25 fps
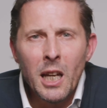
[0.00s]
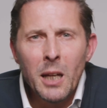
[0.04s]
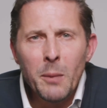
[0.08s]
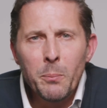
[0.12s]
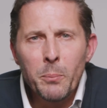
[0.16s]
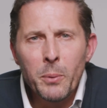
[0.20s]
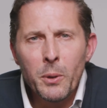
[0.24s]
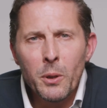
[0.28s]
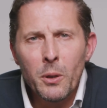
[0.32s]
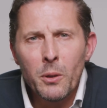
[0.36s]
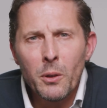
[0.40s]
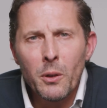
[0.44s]

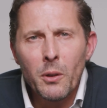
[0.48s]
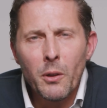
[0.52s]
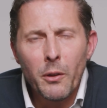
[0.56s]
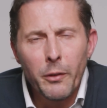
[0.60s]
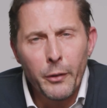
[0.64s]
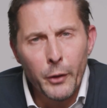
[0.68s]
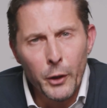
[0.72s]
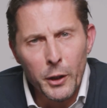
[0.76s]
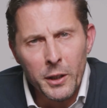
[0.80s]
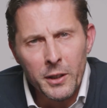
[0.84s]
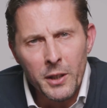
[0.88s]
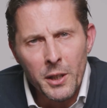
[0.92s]
April
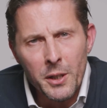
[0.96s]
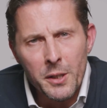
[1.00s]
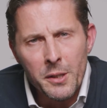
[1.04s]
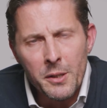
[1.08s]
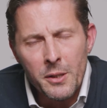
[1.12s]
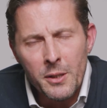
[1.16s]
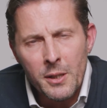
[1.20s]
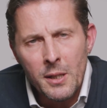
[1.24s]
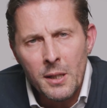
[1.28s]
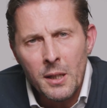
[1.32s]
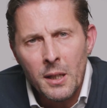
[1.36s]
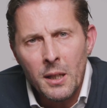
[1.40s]

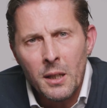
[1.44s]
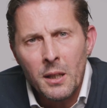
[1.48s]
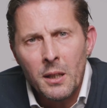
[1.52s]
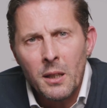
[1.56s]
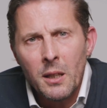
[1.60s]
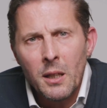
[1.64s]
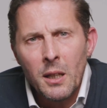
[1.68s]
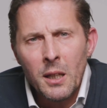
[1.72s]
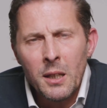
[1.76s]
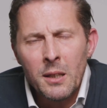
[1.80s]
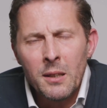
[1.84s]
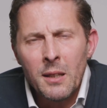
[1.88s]
30th
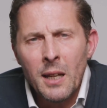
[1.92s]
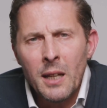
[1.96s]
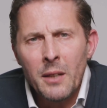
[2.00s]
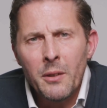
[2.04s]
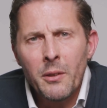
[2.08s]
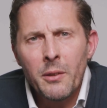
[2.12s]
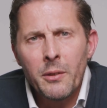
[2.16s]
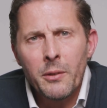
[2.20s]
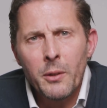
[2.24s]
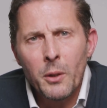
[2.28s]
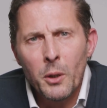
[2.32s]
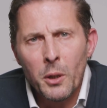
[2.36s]
at
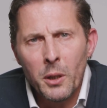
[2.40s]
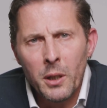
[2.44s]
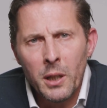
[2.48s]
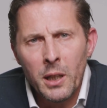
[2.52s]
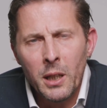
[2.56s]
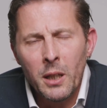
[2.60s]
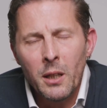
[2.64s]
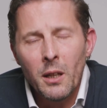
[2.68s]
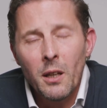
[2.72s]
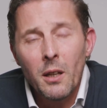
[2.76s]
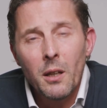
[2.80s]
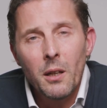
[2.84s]

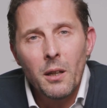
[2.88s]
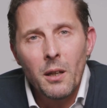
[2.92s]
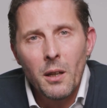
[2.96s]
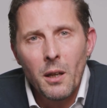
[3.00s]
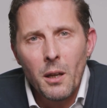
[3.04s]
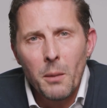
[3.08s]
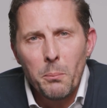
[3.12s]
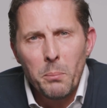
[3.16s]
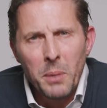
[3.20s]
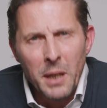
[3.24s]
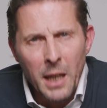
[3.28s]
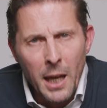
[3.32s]
9:30
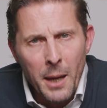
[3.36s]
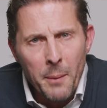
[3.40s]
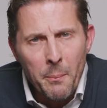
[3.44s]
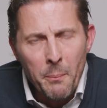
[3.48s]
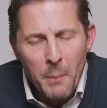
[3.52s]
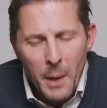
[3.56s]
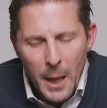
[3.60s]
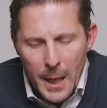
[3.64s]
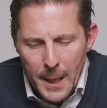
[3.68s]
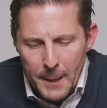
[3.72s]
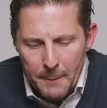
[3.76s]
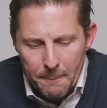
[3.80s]

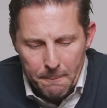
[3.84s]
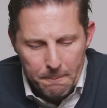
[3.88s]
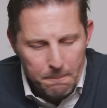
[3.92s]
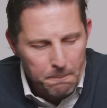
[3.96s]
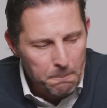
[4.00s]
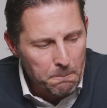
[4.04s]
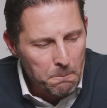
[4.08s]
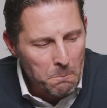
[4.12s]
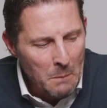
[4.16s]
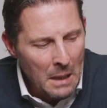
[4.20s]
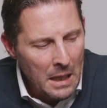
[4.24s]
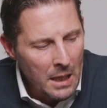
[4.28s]
p.m.
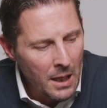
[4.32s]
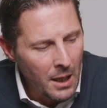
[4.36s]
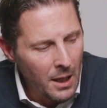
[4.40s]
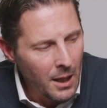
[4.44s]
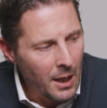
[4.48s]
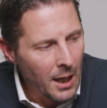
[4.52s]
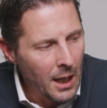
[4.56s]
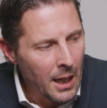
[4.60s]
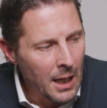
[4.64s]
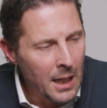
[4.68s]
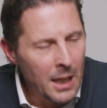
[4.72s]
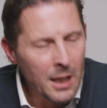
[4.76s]

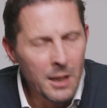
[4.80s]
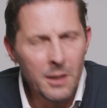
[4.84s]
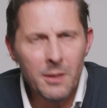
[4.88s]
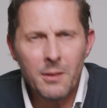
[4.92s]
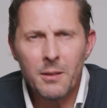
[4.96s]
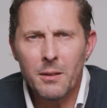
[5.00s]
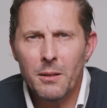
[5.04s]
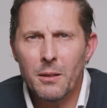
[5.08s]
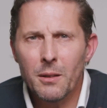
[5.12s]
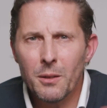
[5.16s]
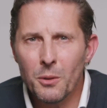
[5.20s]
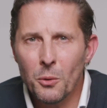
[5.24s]

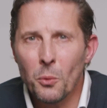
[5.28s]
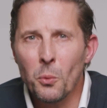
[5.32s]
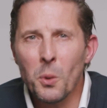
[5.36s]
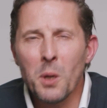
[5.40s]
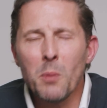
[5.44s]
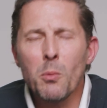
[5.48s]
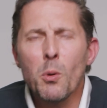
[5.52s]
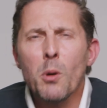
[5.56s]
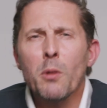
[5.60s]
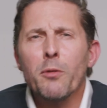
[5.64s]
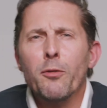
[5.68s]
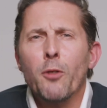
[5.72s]
And
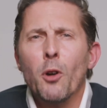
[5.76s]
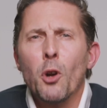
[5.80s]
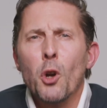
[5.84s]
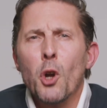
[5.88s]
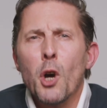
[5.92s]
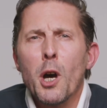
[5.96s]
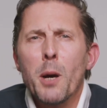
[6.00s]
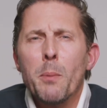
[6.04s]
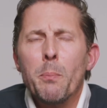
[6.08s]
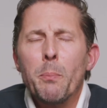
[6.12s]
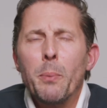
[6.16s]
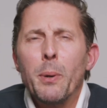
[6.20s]
we will
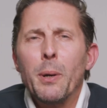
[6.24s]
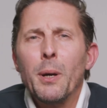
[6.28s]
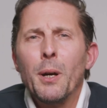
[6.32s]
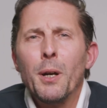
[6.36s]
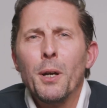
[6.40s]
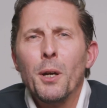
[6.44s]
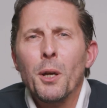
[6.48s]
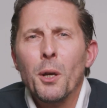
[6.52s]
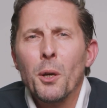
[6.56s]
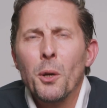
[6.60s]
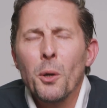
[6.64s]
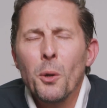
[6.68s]
follow up
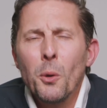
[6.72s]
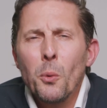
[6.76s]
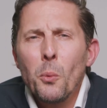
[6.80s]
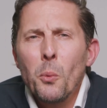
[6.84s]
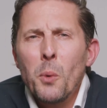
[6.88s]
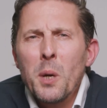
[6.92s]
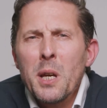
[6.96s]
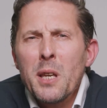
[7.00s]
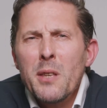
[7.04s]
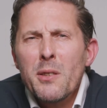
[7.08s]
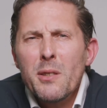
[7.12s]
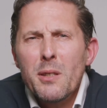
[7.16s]

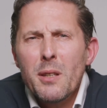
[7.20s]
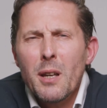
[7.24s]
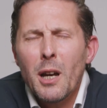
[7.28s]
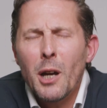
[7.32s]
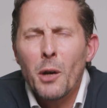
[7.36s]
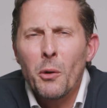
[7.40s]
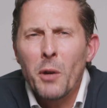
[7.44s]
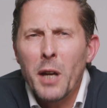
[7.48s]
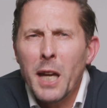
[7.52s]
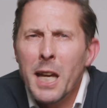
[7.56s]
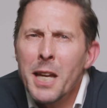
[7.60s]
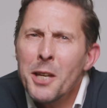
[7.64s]
with
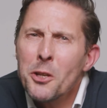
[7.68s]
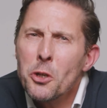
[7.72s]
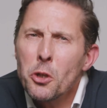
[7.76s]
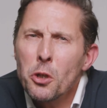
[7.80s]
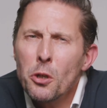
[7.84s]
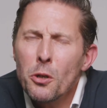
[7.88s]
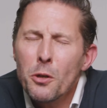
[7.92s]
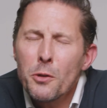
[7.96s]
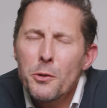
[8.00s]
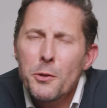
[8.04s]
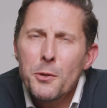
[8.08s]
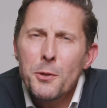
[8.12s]
our
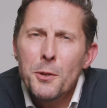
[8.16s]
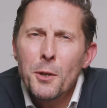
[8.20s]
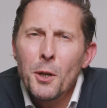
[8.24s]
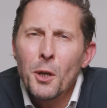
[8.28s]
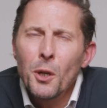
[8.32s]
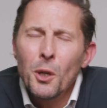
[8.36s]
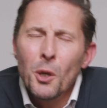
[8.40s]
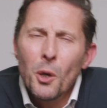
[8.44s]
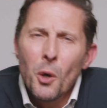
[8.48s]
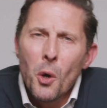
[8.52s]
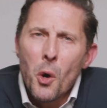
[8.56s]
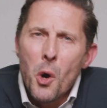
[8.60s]
angels
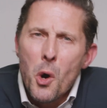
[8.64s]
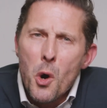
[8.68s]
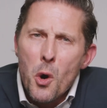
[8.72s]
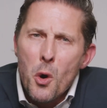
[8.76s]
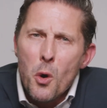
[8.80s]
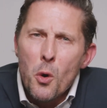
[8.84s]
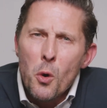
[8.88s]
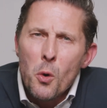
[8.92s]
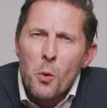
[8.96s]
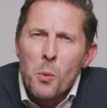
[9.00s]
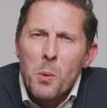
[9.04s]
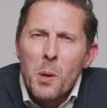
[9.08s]

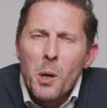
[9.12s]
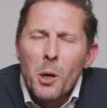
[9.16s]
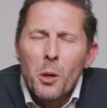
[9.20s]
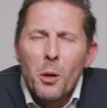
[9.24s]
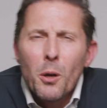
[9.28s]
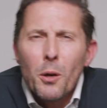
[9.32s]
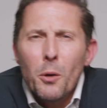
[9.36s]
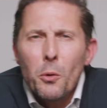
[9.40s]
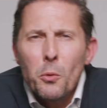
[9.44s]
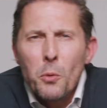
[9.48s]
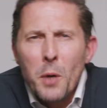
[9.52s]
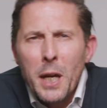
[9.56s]
who
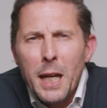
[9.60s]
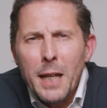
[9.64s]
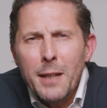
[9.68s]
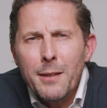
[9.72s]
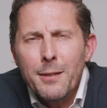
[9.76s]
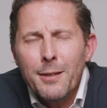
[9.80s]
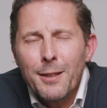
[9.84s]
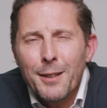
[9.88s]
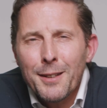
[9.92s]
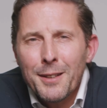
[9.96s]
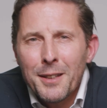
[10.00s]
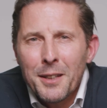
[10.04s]
will
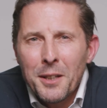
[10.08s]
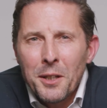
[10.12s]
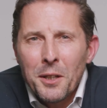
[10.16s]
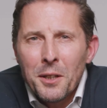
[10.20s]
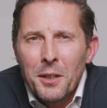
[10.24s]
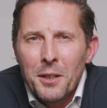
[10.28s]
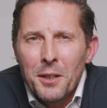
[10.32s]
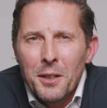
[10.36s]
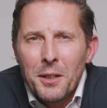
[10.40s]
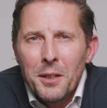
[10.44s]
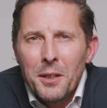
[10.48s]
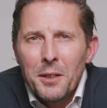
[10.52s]
rate
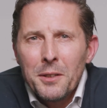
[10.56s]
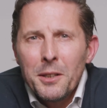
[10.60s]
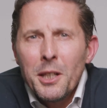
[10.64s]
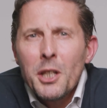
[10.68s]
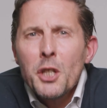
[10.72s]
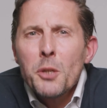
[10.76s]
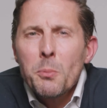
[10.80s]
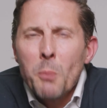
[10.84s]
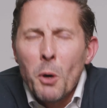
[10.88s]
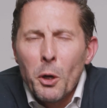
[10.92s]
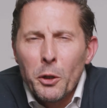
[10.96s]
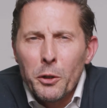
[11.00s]

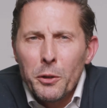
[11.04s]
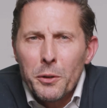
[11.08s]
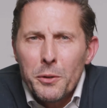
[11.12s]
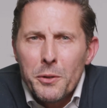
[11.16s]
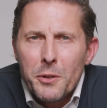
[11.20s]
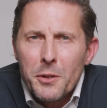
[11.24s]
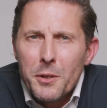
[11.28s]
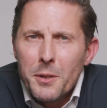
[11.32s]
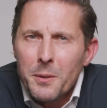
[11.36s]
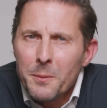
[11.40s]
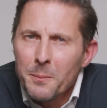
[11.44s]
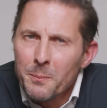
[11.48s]
these
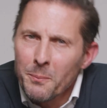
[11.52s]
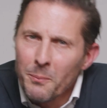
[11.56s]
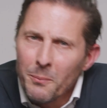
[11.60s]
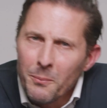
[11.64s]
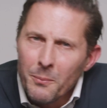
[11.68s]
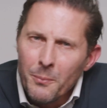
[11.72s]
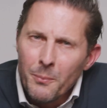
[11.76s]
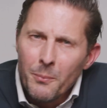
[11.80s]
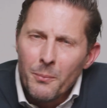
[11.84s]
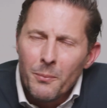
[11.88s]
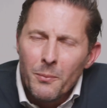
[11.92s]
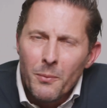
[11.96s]
models.
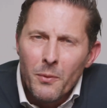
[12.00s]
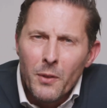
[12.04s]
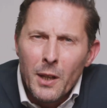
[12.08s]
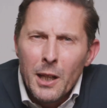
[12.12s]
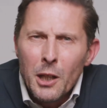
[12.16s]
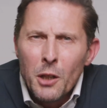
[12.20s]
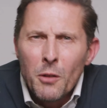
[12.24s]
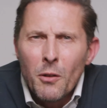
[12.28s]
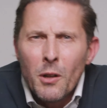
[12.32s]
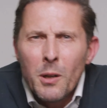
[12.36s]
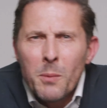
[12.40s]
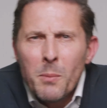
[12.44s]

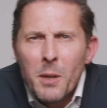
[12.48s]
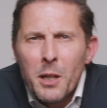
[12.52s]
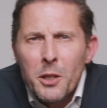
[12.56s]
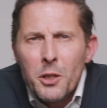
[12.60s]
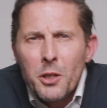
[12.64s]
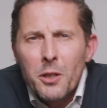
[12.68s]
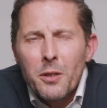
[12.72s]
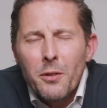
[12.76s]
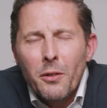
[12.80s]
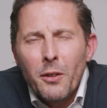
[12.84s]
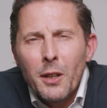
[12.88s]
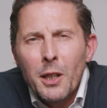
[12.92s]
Thank you very
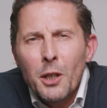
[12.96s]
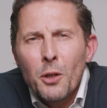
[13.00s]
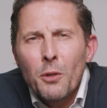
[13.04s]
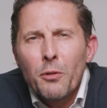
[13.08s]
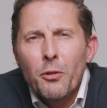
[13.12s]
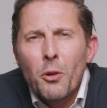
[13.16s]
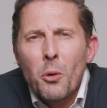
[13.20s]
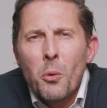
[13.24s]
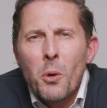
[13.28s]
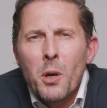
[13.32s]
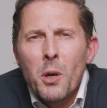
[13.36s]
much. Thank you for